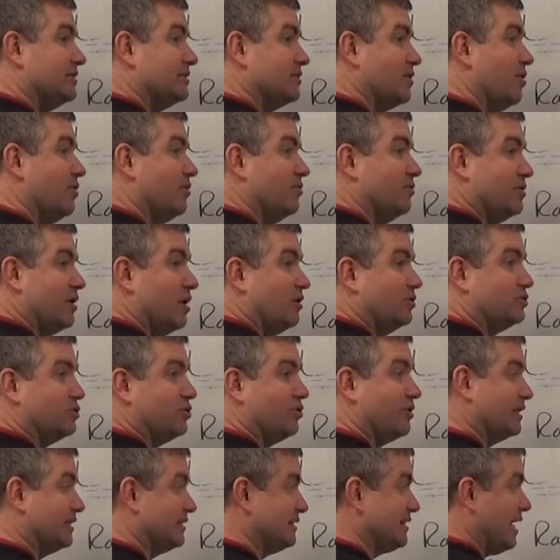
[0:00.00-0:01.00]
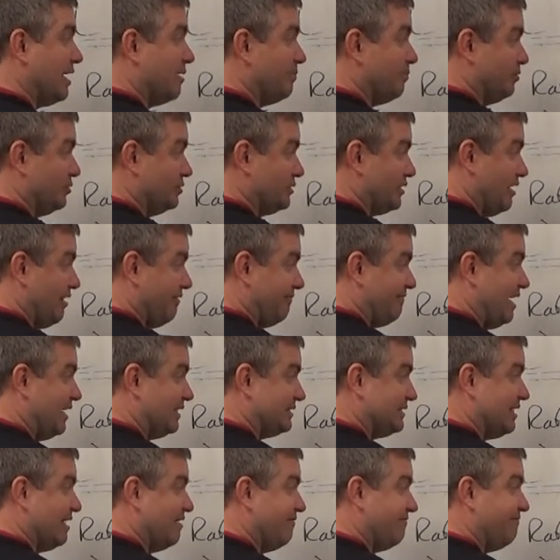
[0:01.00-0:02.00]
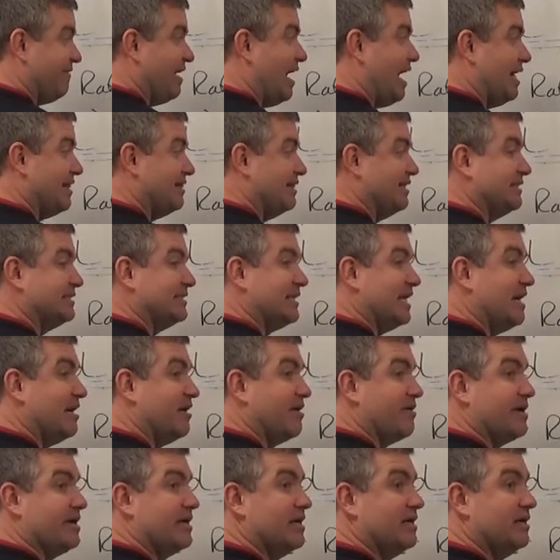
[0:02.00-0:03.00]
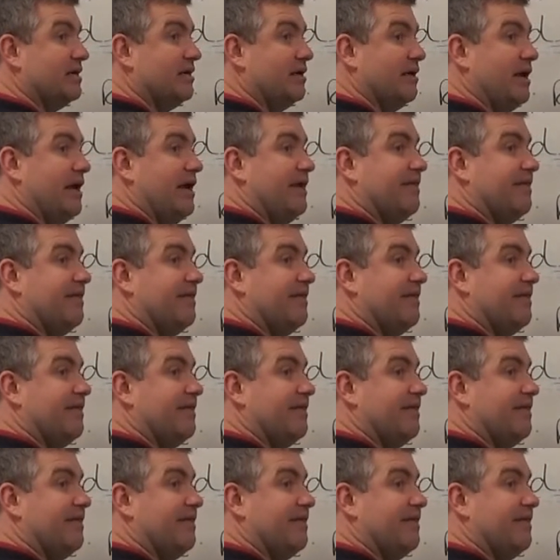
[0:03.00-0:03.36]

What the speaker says: So those are examples, and if I said find this area,